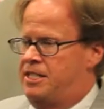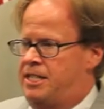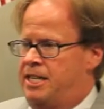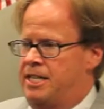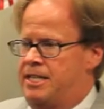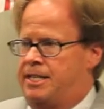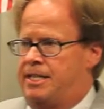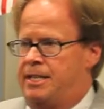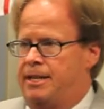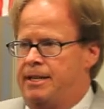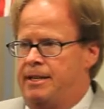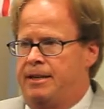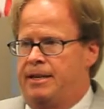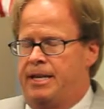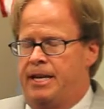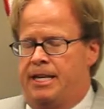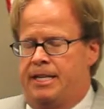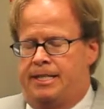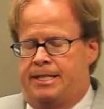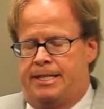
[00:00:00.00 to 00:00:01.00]
that,
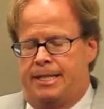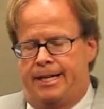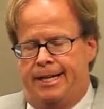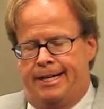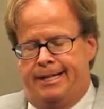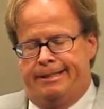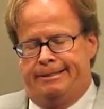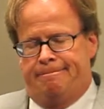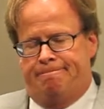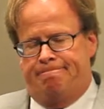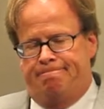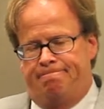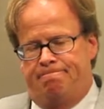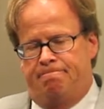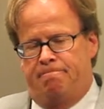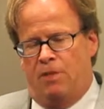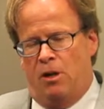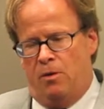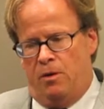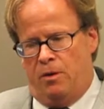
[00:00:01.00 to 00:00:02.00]
that uh,
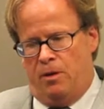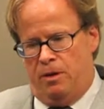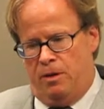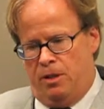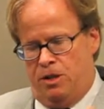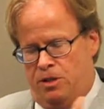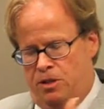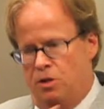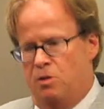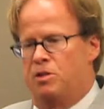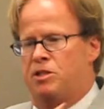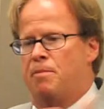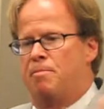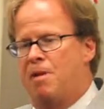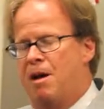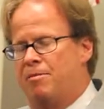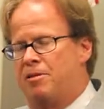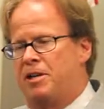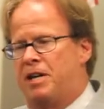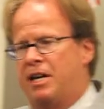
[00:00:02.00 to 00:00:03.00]
you do as a public